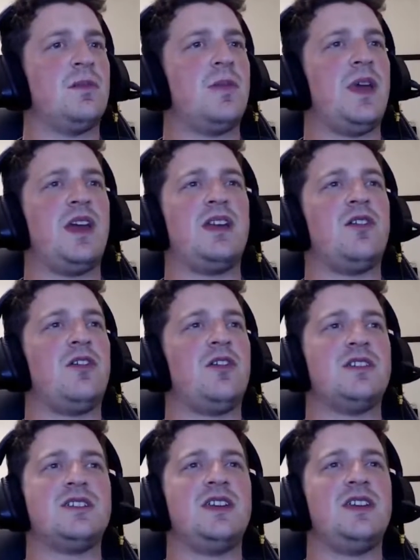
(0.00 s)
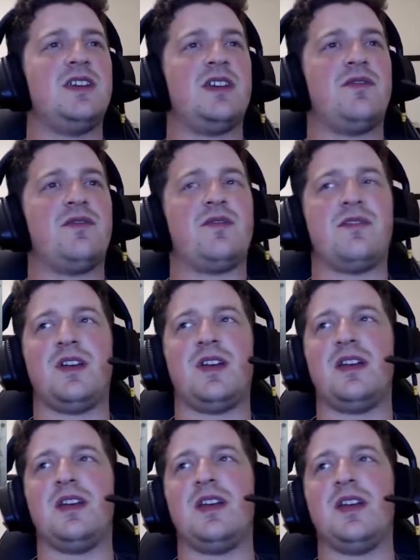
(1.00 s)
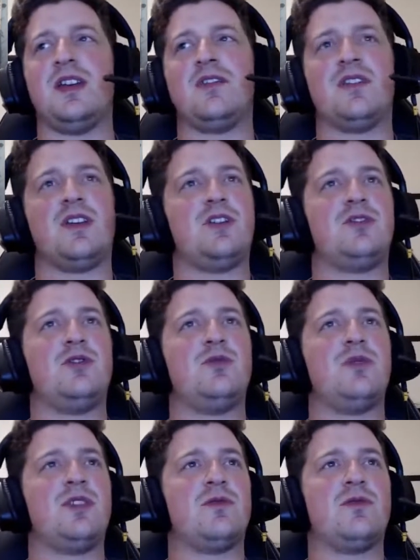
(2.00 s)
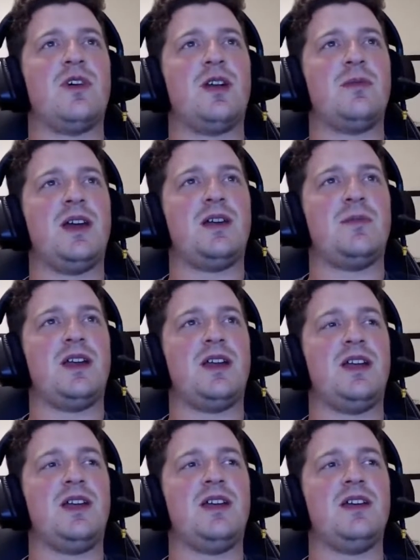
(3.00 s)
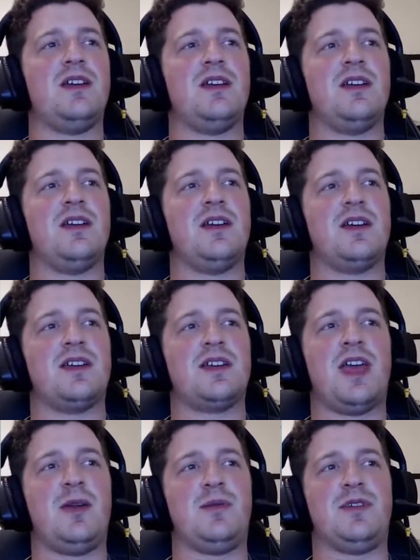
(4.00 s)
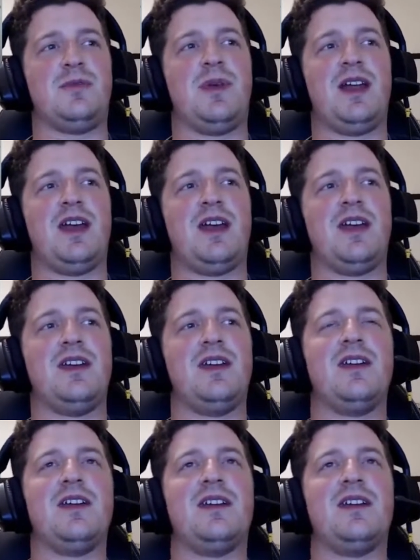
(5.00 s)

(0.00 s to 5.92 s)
man, honestly, if a dude with the right amount of money came to play,